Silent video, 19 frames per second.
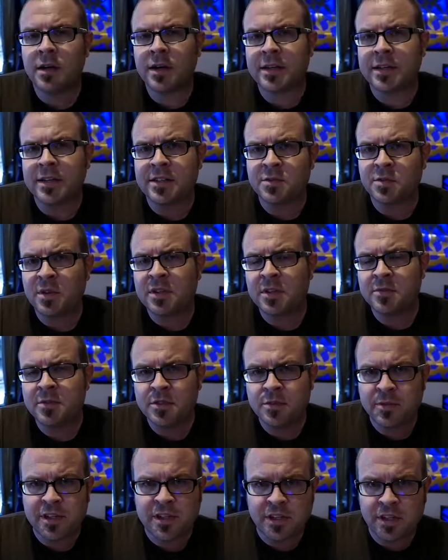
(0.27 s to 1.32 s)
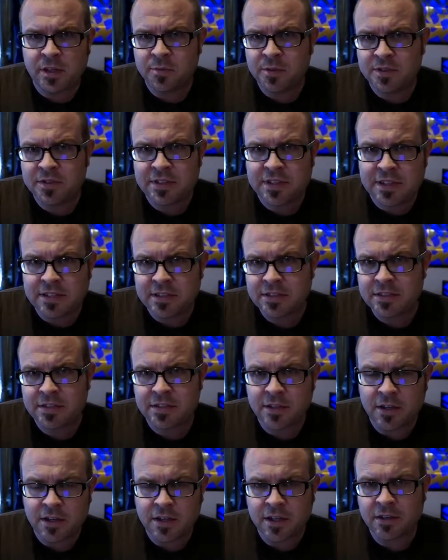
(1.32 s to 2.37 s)
All right, guys, welcome to my
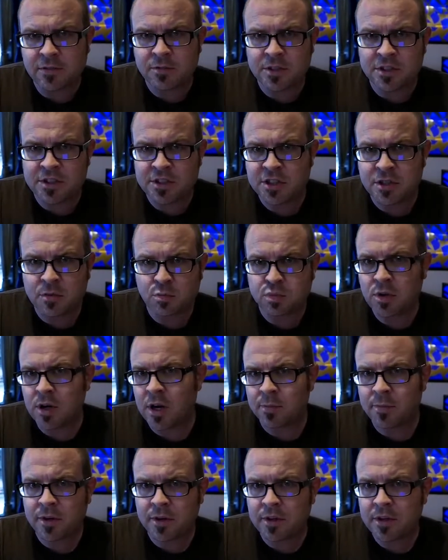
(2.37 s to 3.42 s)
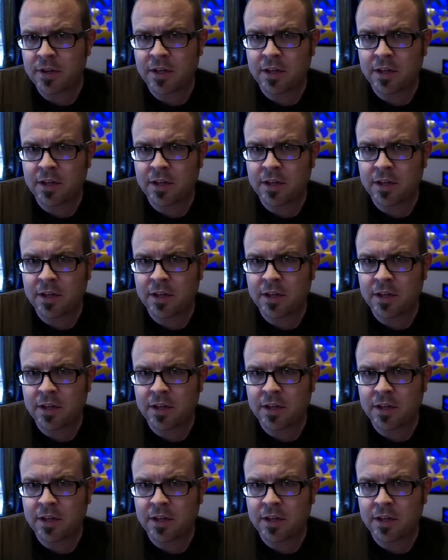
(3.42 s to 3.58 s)
Computex coverage proper,